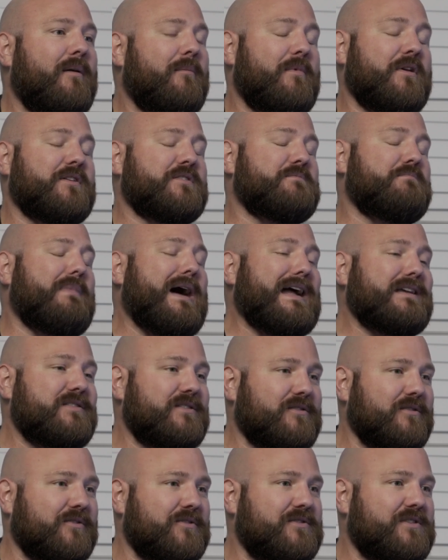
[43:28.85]
because my
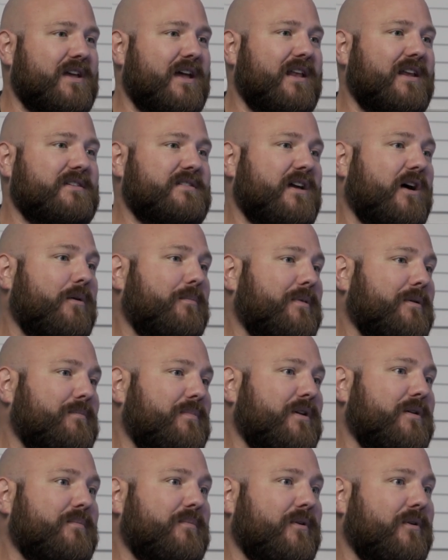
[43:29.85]
skill set is helping
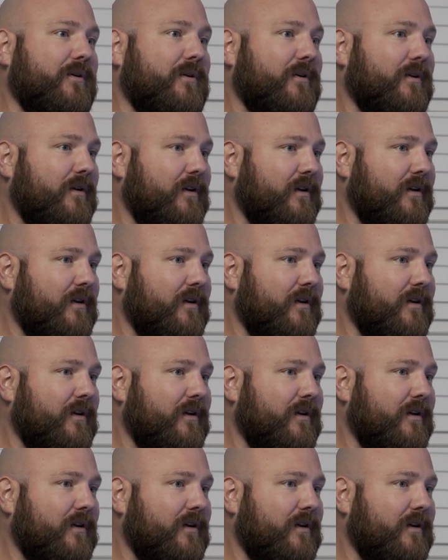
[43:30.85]
people